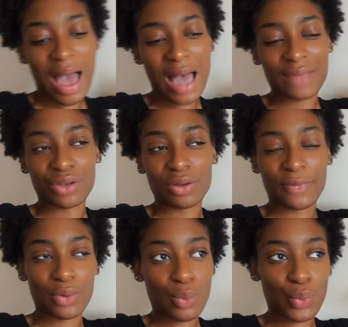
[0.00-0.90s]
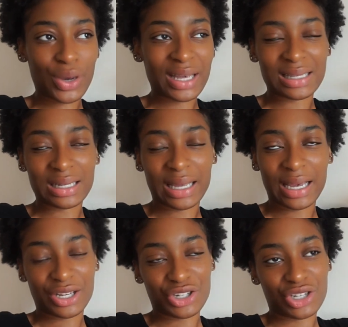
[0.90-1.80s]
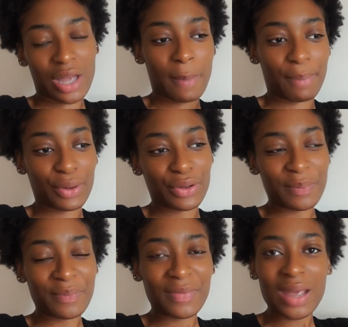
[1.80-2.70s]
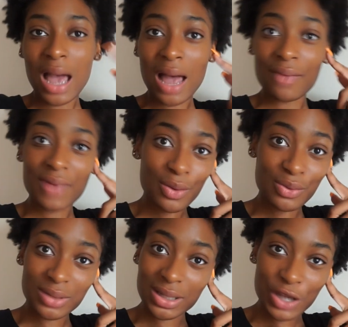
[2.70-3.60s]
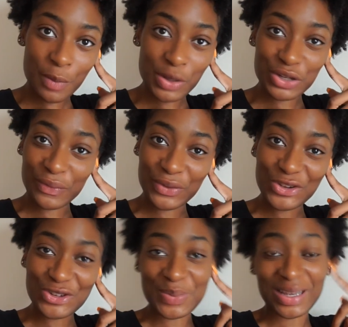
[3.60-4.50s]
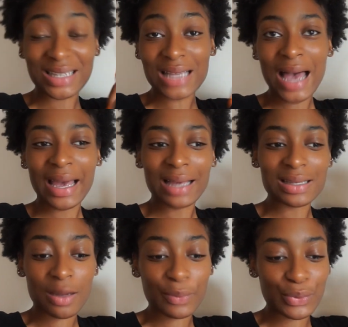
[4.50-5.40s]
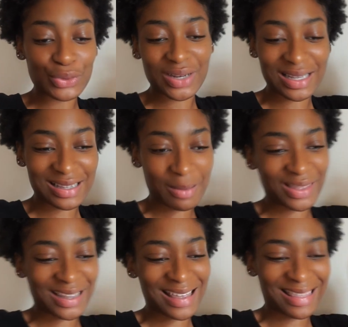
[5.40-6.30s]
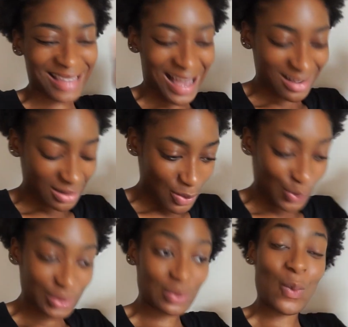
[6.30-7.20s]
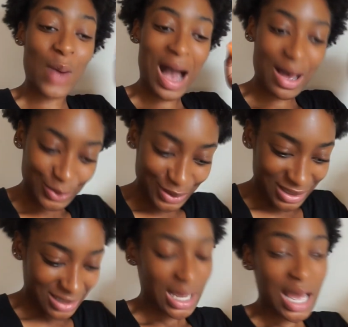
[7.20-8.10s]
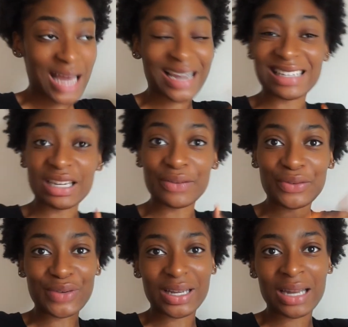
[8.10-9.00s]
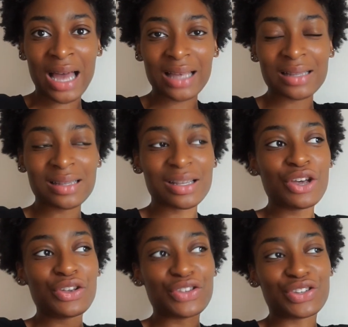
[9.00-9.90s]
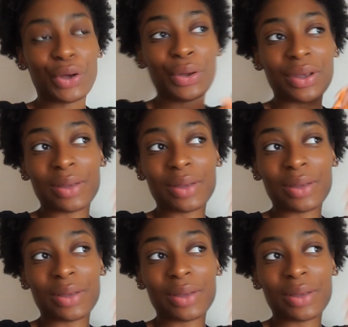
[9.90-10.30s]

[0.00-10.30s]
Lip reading: and then you've got what is in English at the bottom. And that causes so much confusion because I ended up ordering something that was wild and I didn't even realise. So